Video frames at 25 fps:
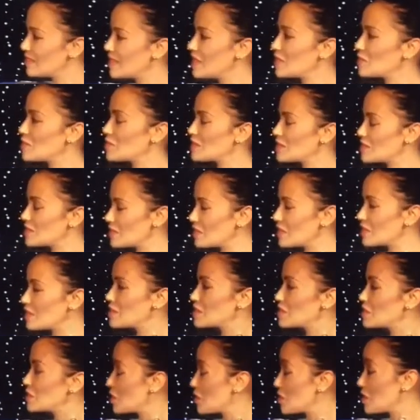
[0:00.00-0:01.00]
And
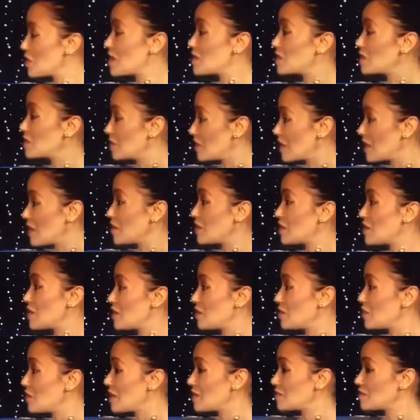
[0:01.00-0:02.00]
so they
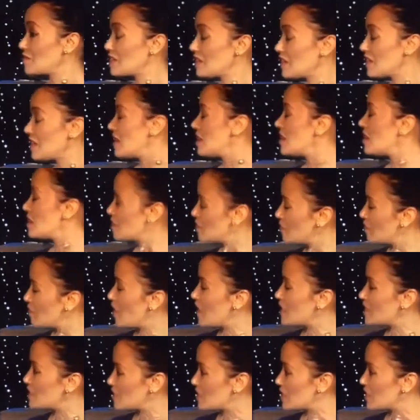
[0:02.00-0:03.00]

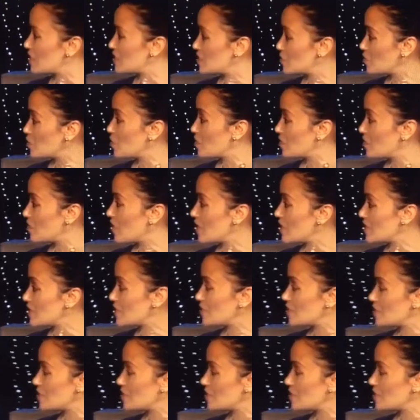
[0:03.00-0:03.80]
inviting. It's more inviting